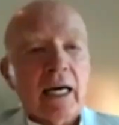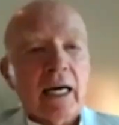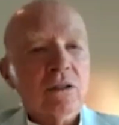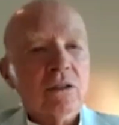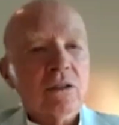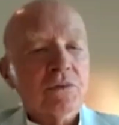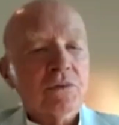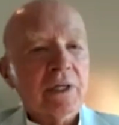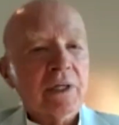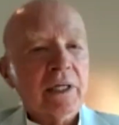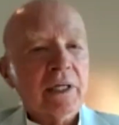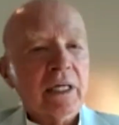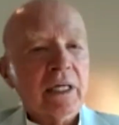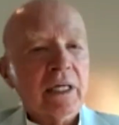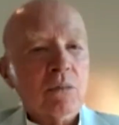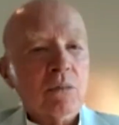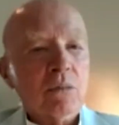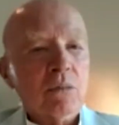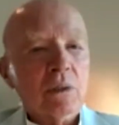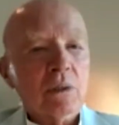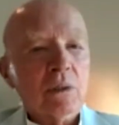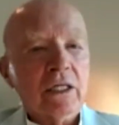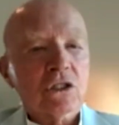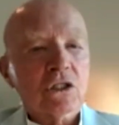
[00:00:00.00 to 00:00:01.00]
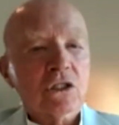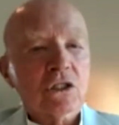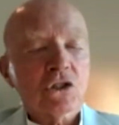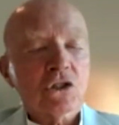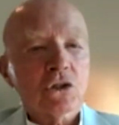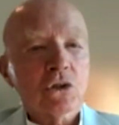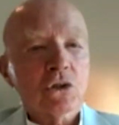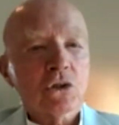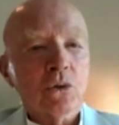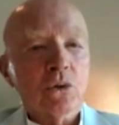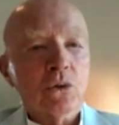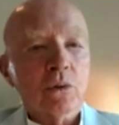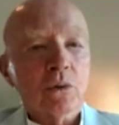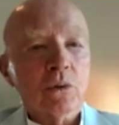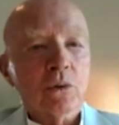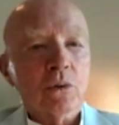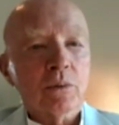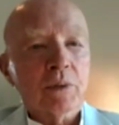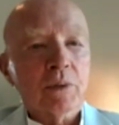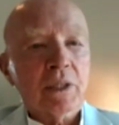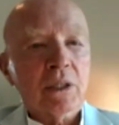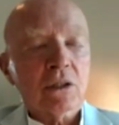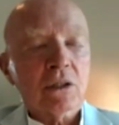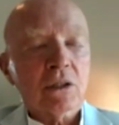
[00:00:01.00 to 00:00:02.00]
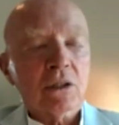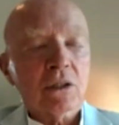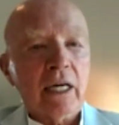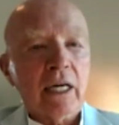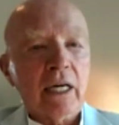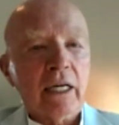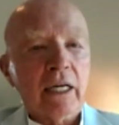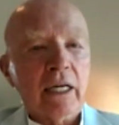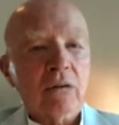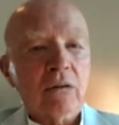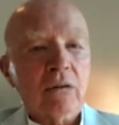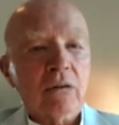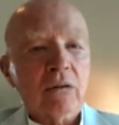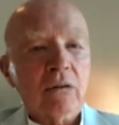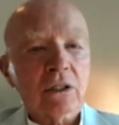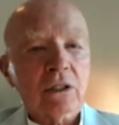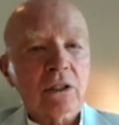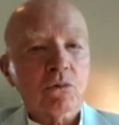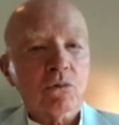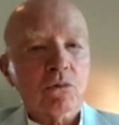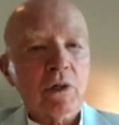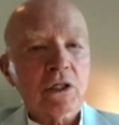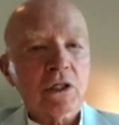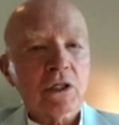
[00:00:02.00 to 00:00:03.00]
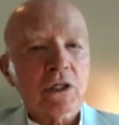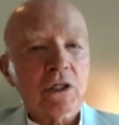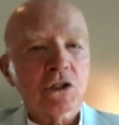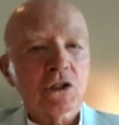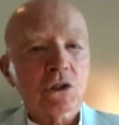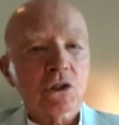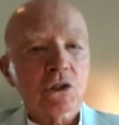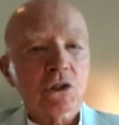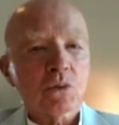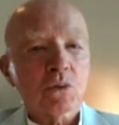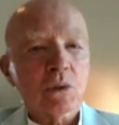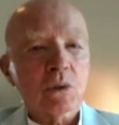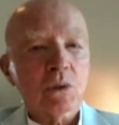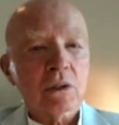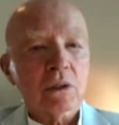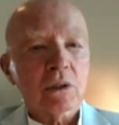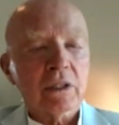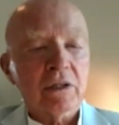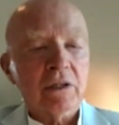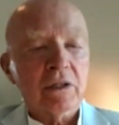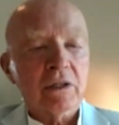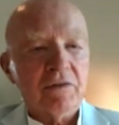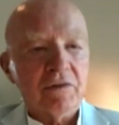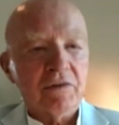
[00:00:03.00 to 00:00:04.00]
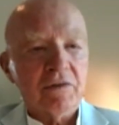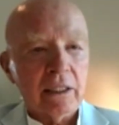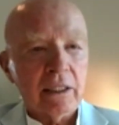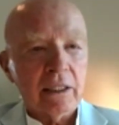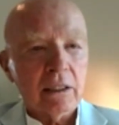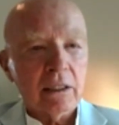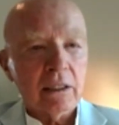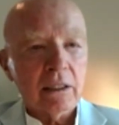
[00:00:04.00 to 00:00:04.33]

it will end soon because I don't think the Russians will give in.